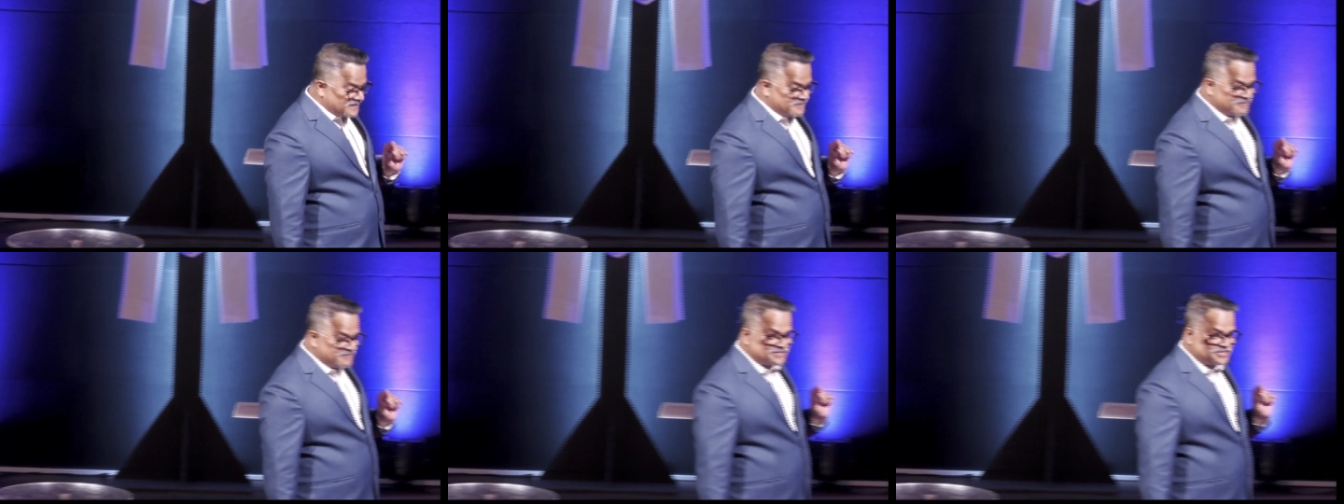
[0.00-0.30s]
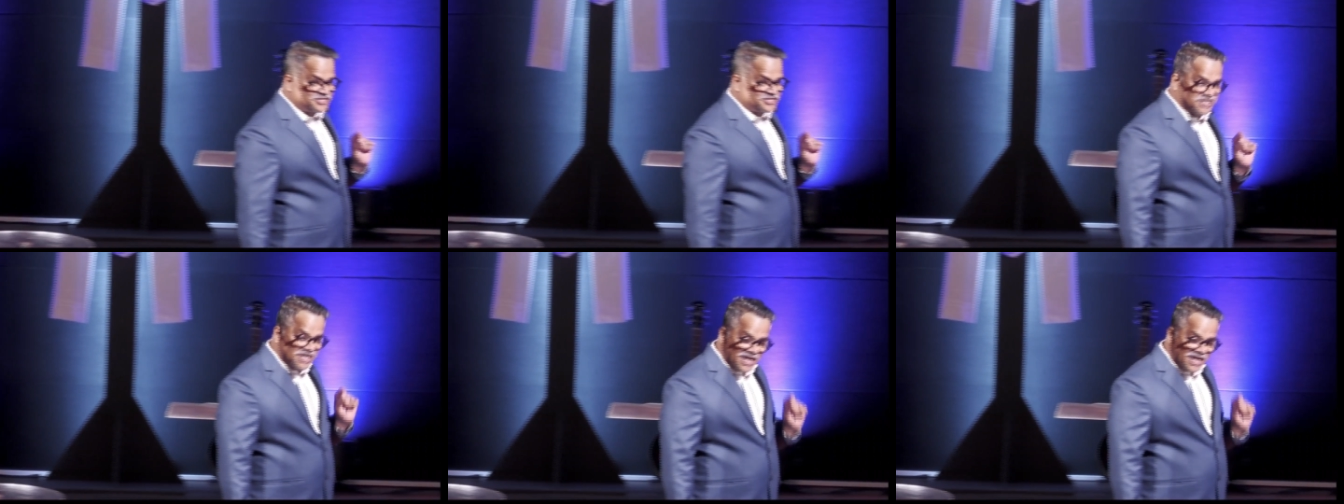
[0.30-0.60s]
he
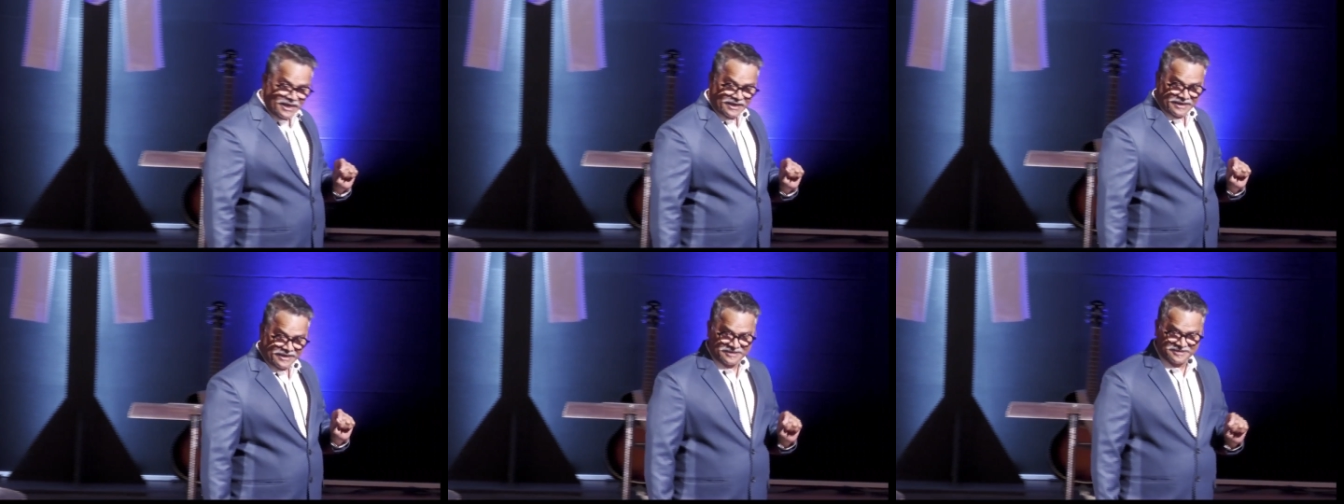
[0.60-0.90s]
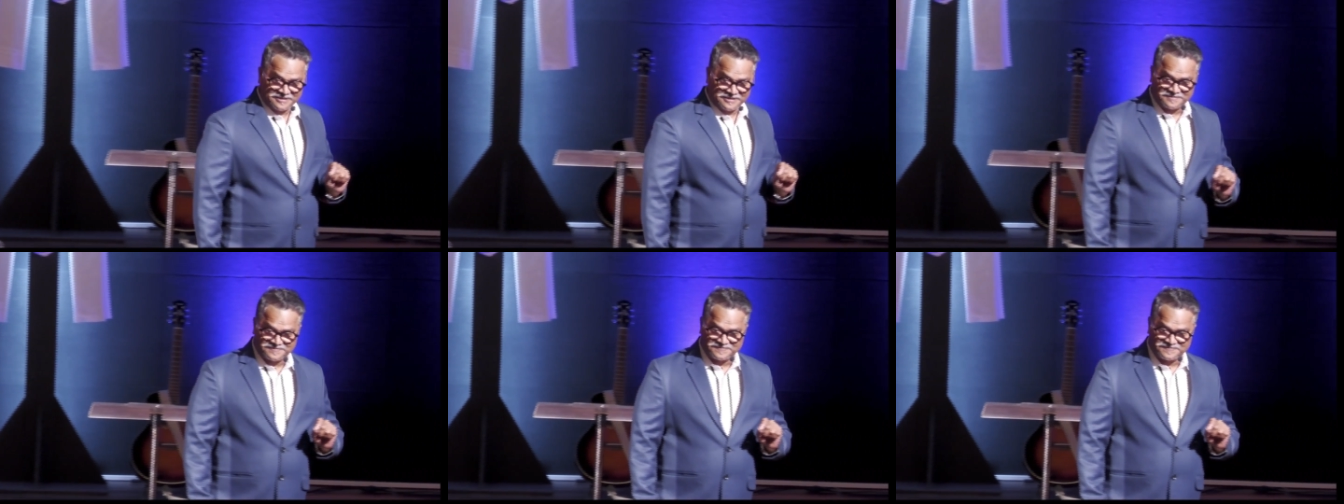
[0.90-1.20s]
was shy.
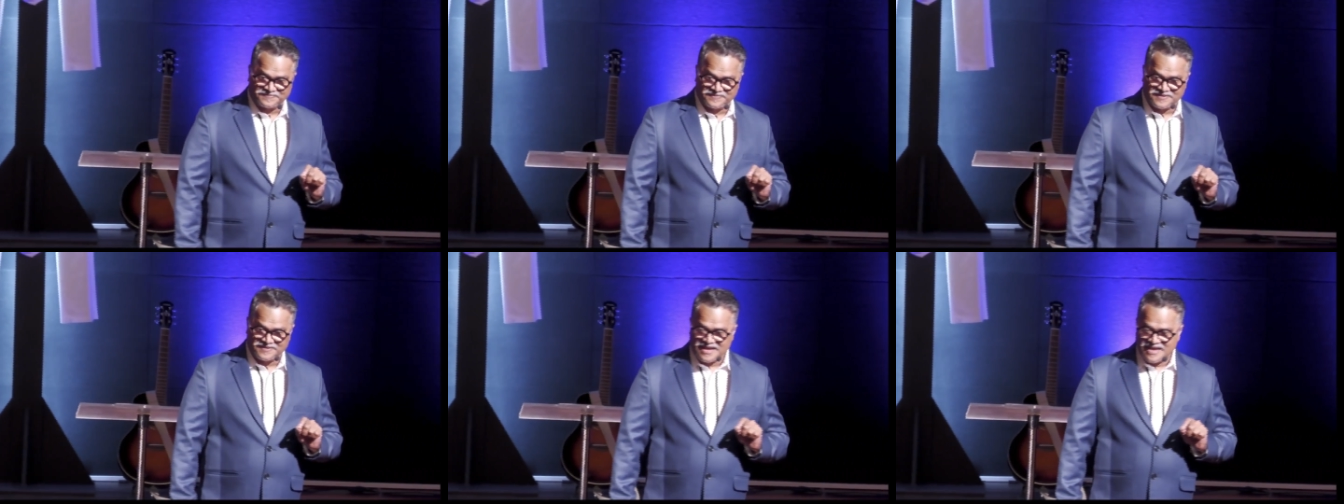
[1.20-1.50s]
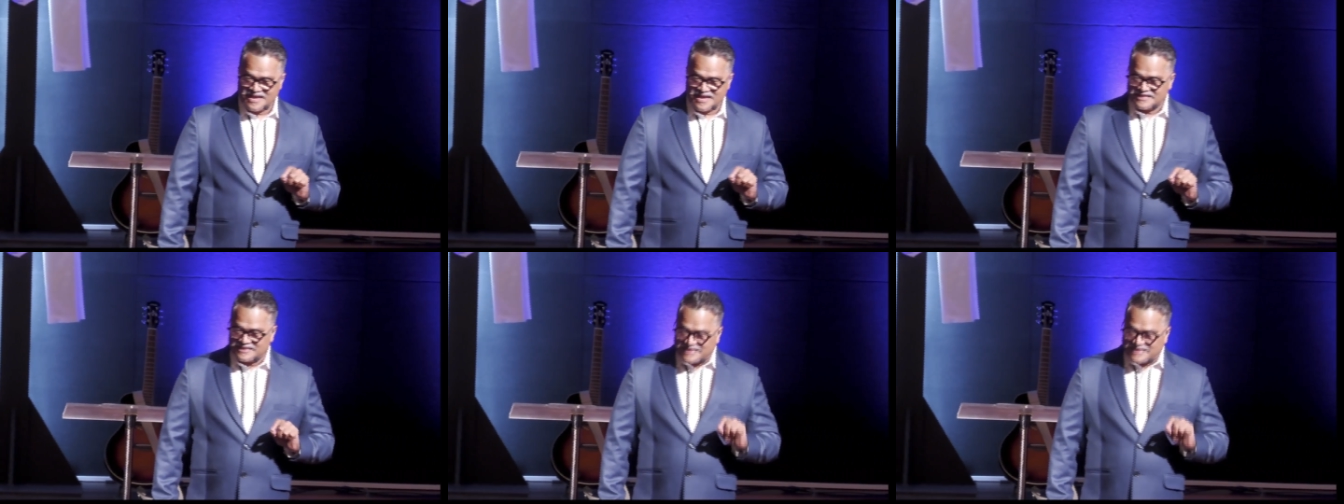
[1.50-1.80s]

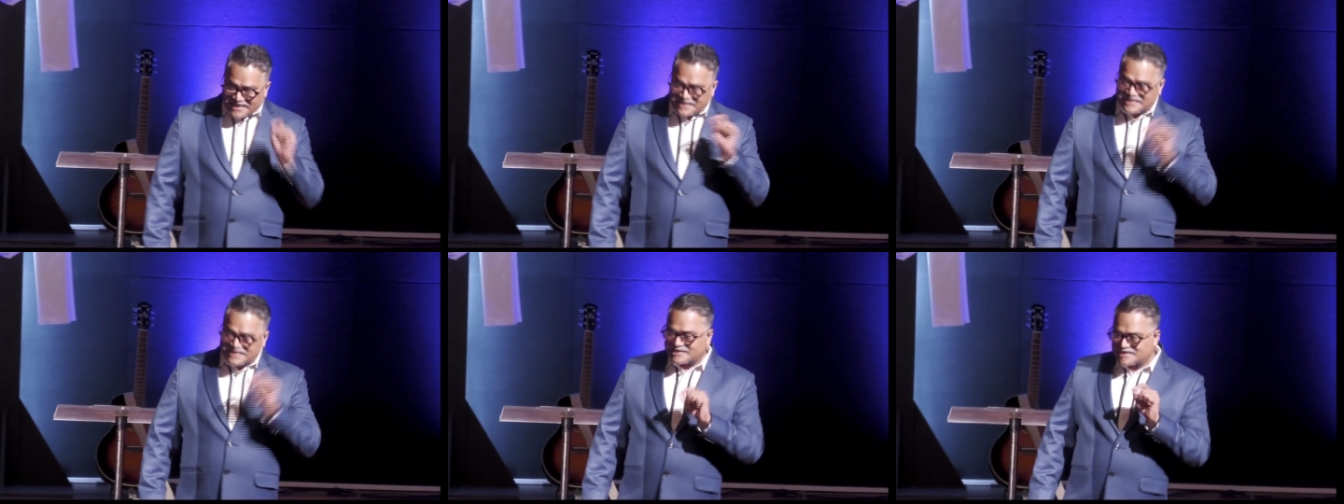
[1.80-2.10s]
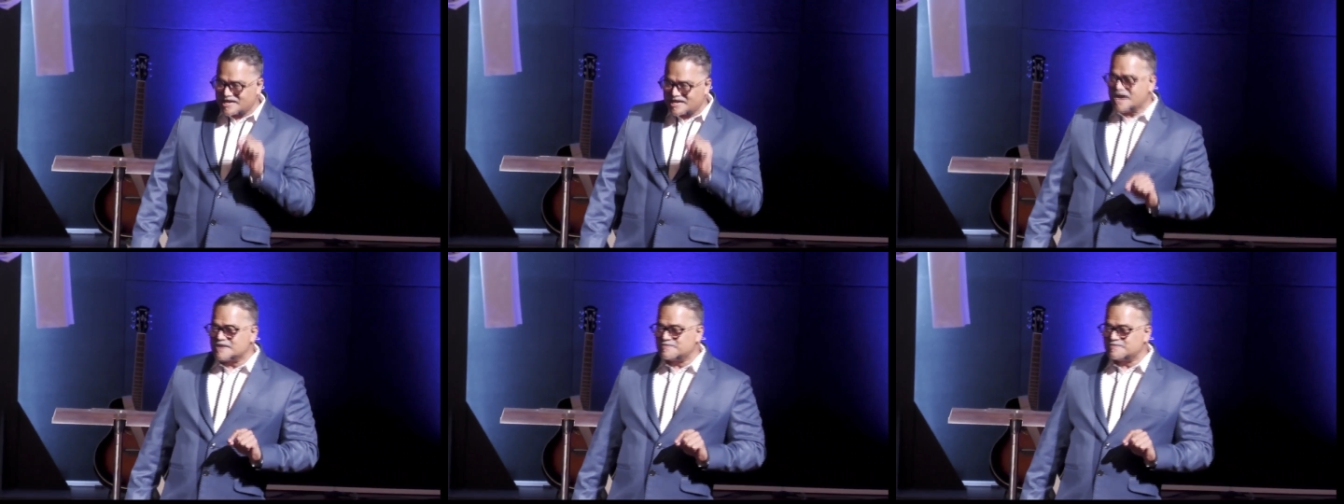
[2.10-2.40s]
Then the
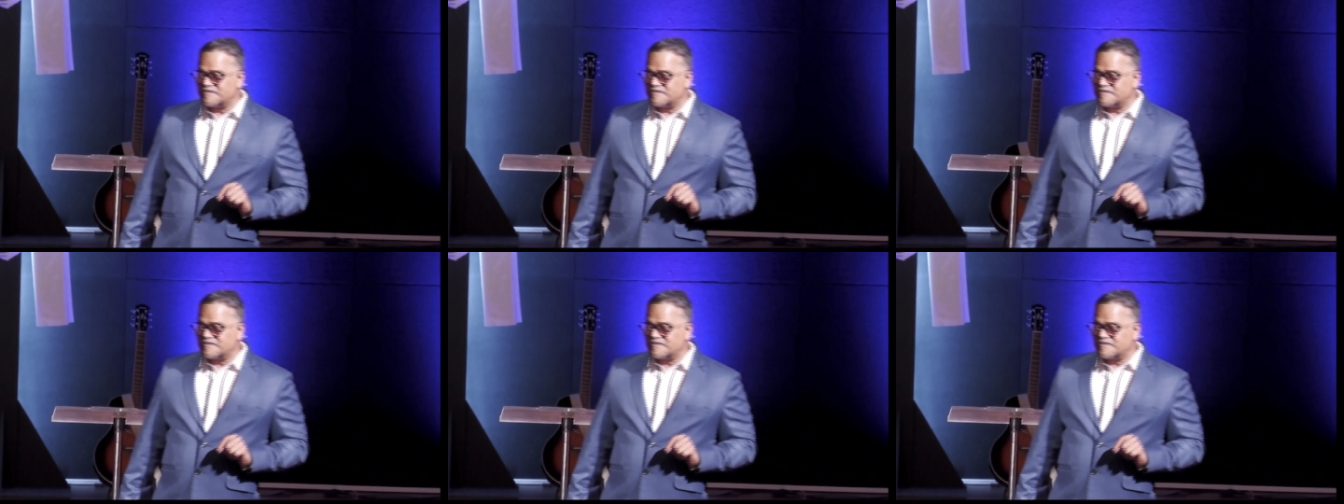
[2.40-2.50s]
time